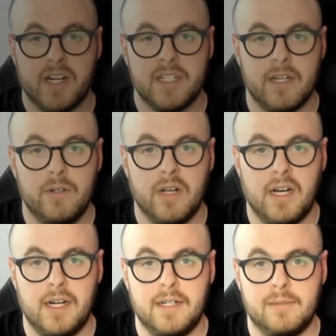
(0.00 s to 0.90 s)
us out.
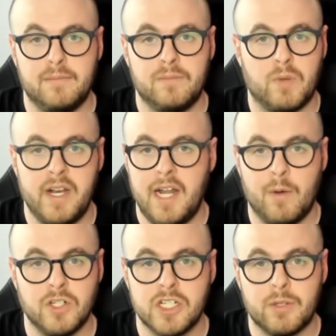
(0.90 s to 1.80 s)
Right now
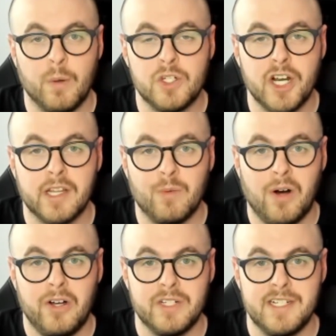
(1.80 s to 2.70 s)
we're just throwing shit at the
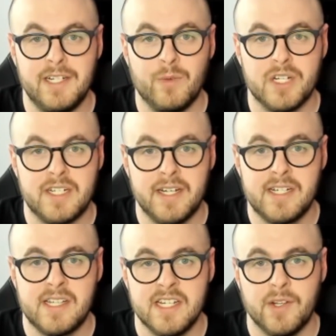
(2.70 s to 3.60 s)
wall and seeing what sticks.
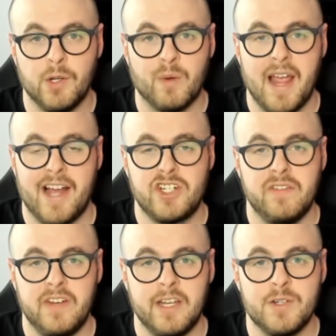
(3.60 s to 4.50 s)
These little reaction
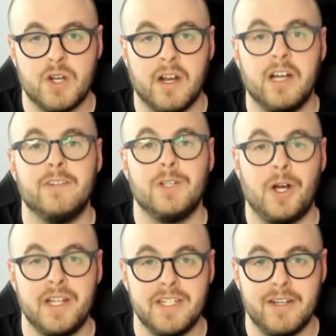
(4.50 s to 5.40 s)
videos are a hell of a
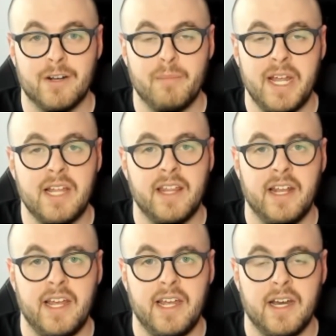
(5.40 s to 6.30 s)
lot easier to make than
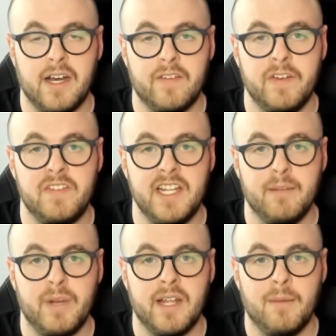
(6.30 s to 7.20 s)
a
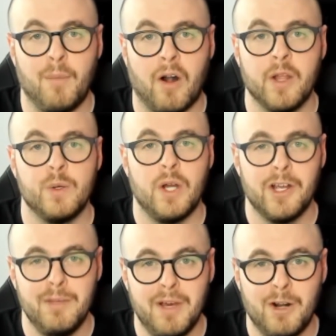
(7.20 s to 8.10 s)
15-minute Mario
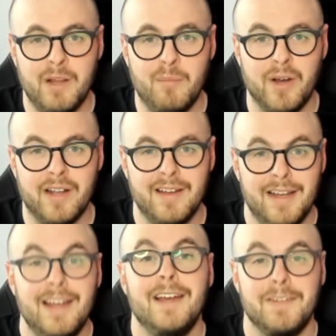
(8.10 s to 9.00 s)
documentary, but
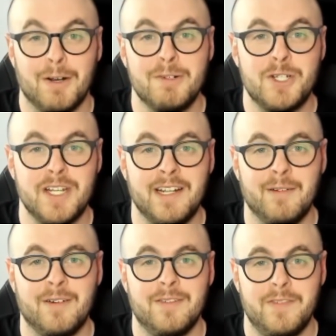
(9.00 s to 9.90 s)
if you're interested in
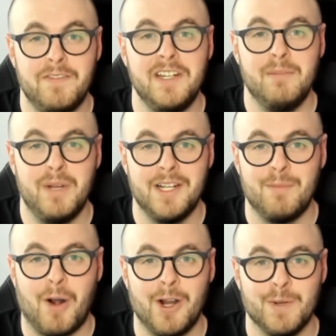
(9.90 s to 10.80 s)
a 15-minute
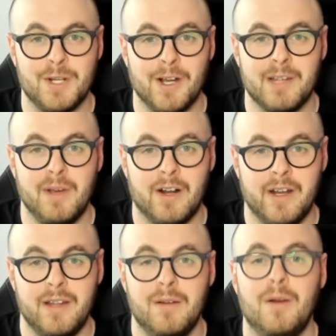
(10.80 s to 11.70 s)
Mario
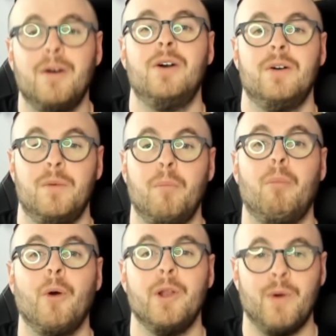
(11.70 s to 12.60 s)
document,
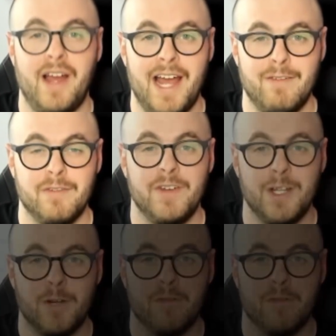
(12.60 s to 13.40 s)
boy do I have a video